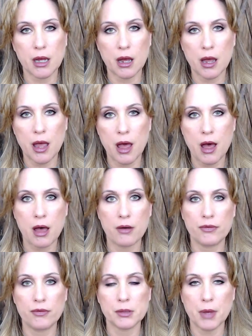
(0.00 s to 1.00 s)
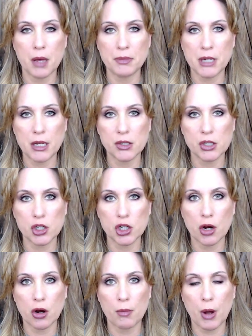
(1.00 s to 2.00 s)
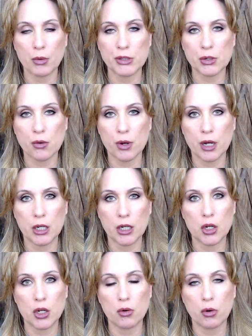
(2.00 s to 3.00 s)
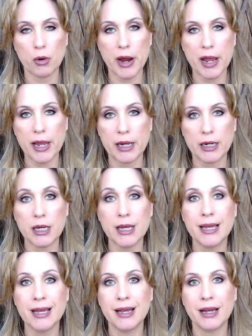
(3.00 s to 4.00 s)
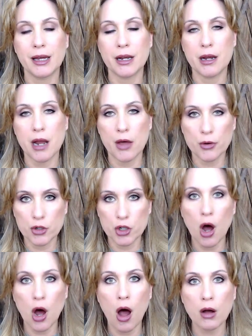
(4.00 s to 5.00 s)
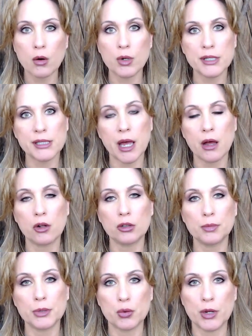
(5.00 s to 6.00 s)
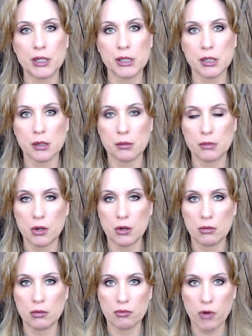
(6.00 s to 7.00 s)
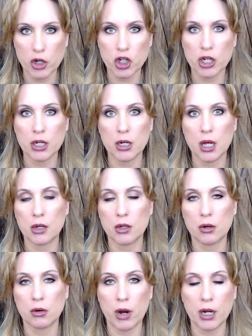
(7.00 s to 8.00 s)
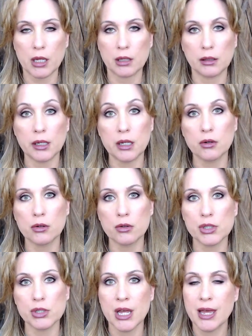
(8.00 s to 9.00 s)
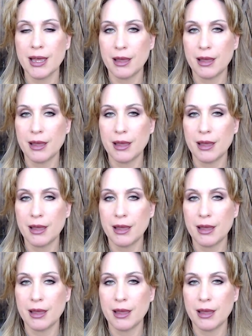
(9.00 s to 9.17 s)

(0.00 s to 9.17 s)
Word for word: I have some updates to share about what's going on in Ukraine. Another talk was held between some Russian and Ukrainian leaders.